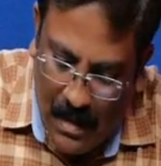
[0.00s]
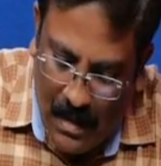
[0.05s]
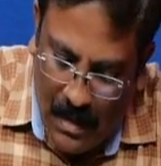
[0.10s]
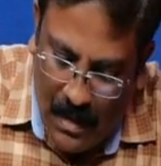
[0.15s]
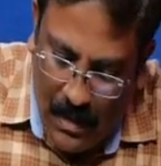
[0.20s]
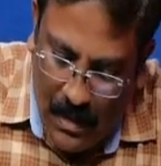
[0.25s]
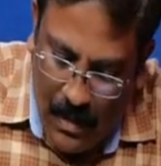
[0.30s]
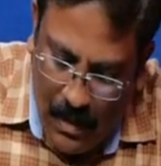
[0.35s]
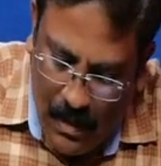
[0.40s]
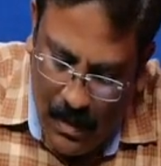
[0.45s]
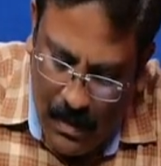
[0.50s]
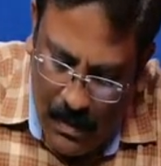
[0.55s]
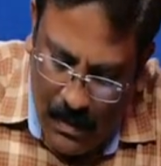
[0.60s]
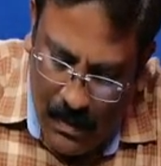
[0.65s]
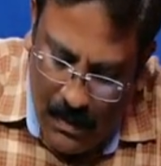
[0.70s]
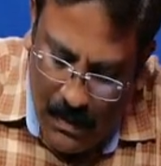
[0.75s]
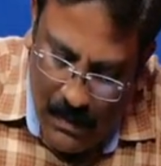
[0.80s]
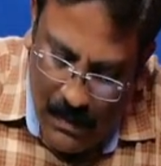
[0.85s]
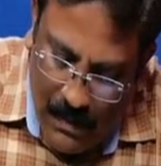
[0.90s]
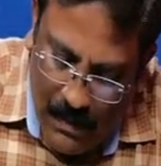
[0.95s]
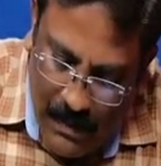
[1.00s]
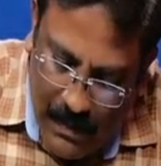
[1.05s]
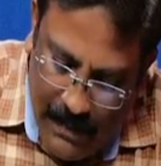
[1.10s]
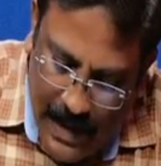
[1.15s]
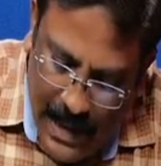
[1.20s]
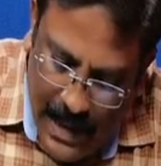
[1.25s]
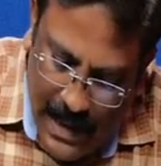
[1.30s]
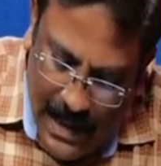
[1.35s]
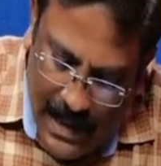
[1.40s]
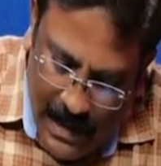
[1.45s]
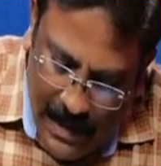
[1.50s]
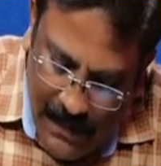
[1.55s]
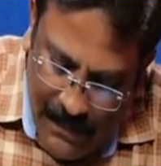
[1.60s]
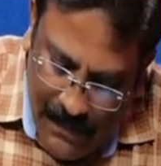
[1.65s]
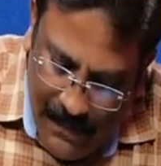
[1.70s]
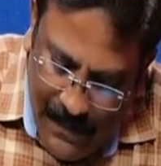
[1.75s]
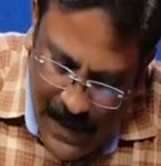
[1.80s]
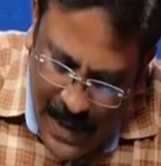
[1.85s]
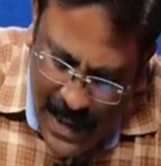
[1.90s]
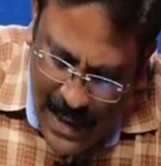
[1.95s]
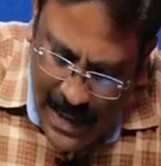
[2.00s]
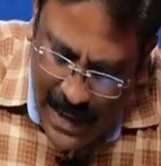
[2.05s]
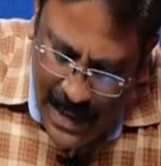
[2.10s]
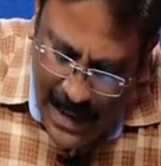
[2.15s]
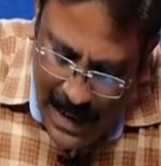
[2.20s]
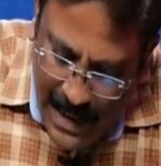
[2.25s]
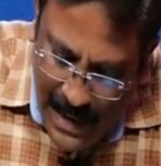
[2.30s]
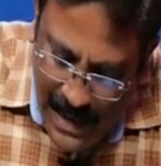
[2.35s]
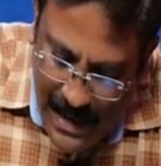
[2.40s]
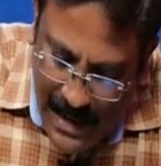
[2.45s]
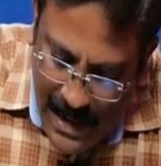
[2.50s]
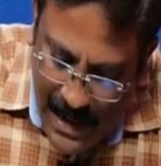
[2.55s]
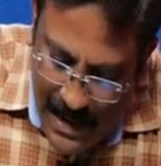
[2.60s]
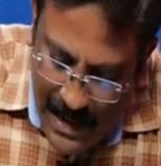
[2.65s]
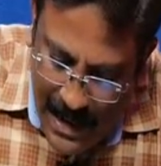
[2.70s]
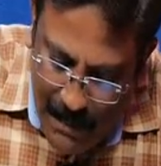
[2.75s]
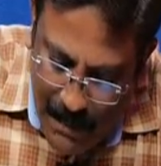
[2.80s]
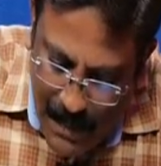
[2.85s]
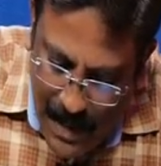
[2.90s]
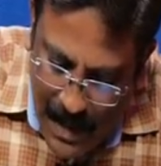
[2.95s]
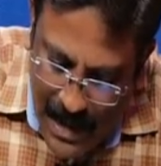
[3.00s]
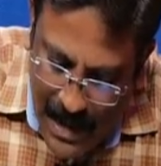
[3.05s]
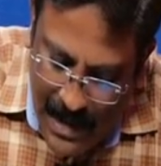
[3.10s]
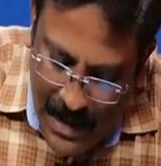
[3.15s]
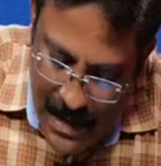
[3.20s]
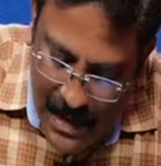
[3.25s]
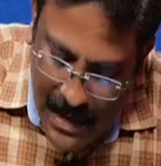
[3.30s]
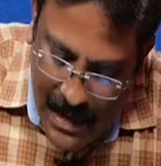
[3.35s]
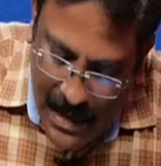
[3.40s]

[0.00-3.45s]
So where V is nothing but